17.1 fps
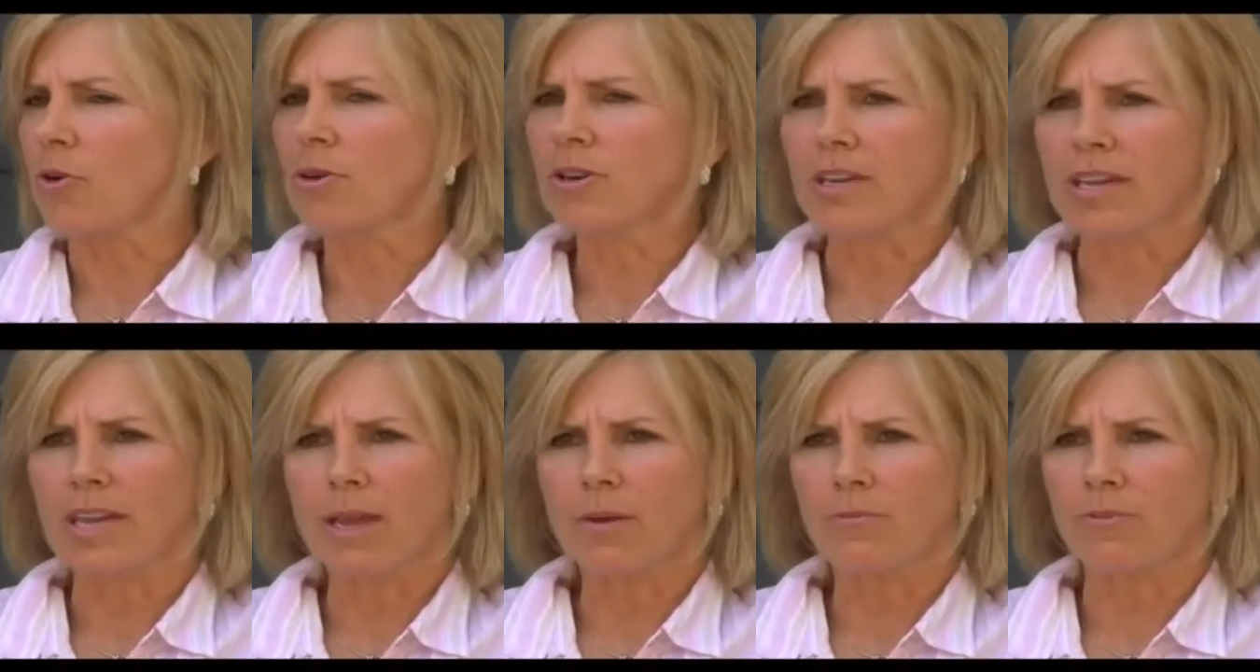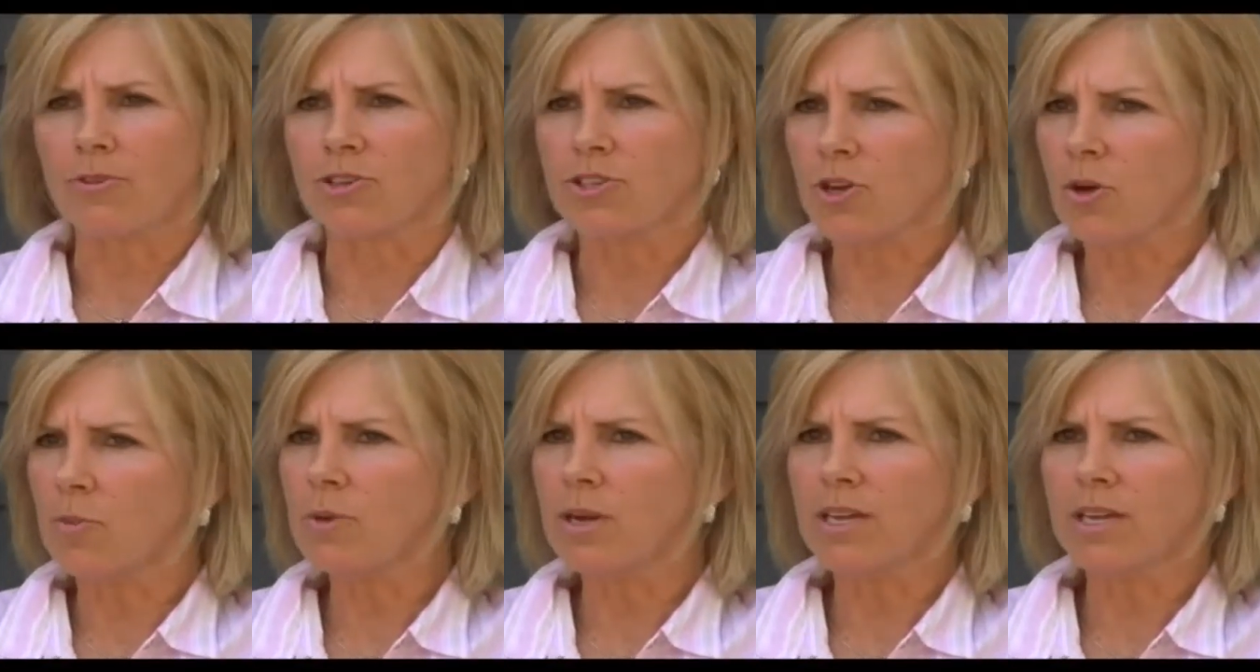going to camp for
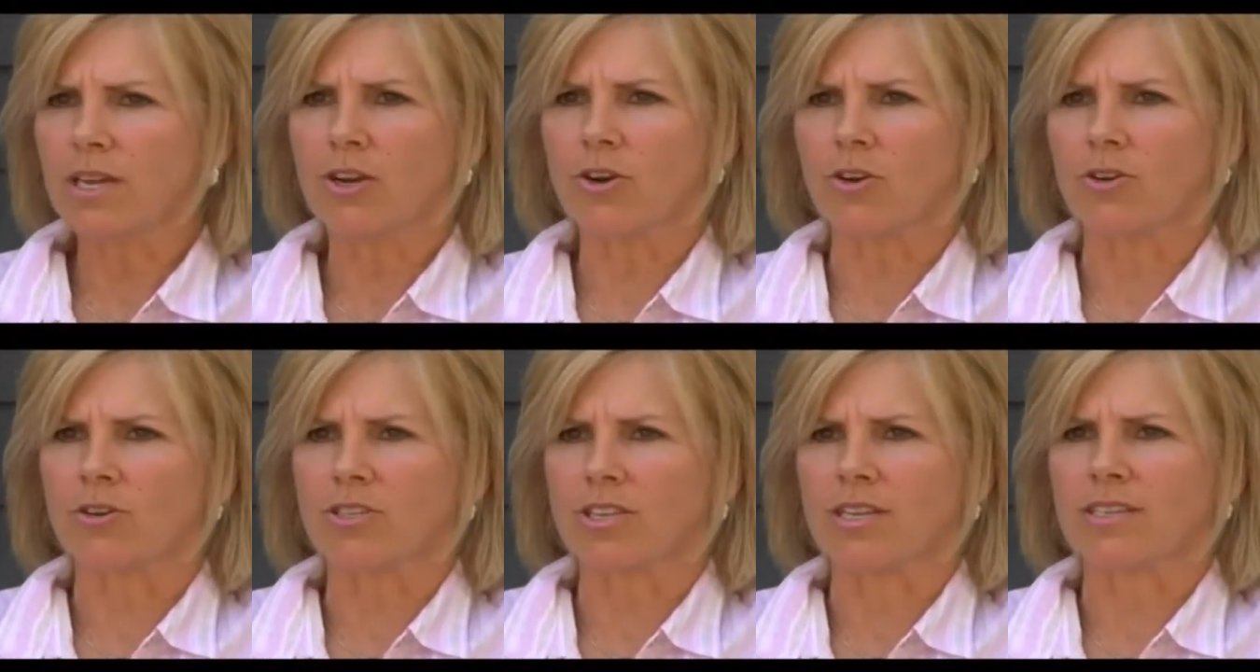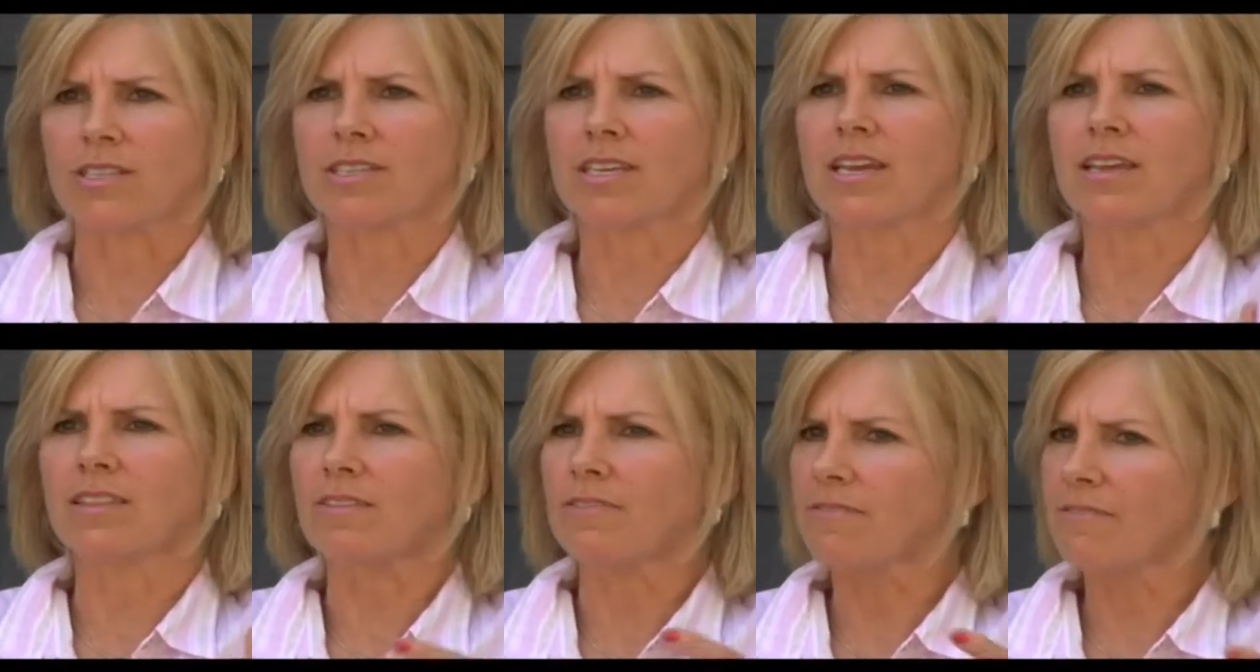so many years and
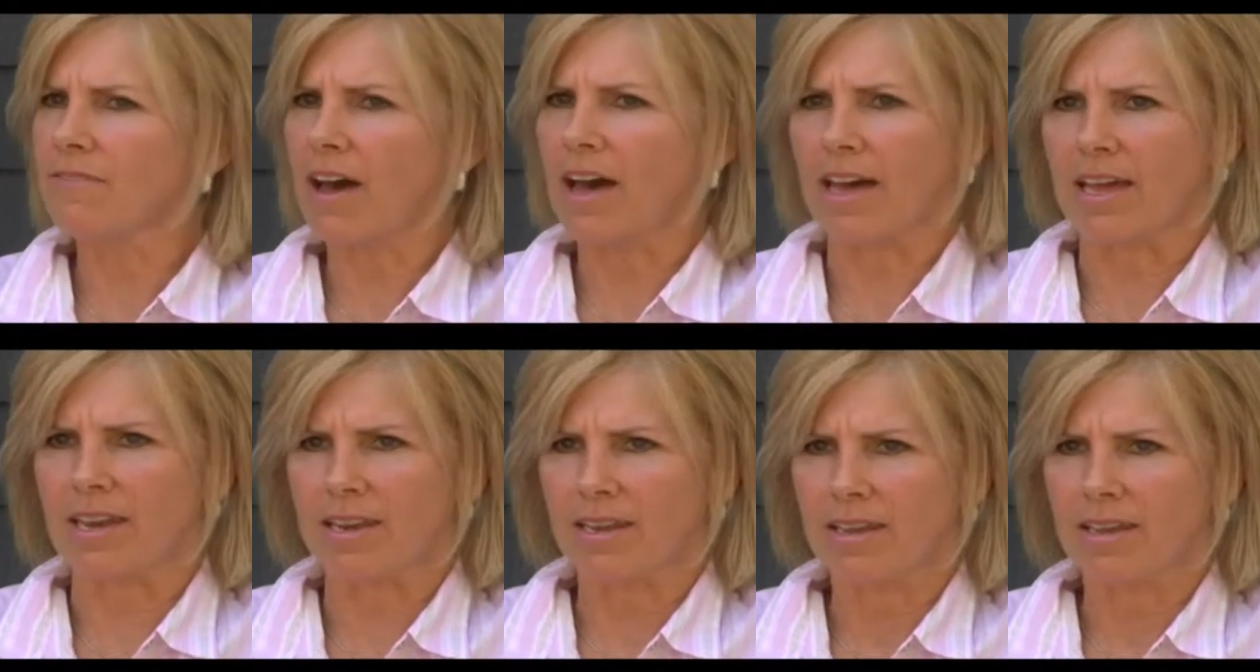seeing the fun,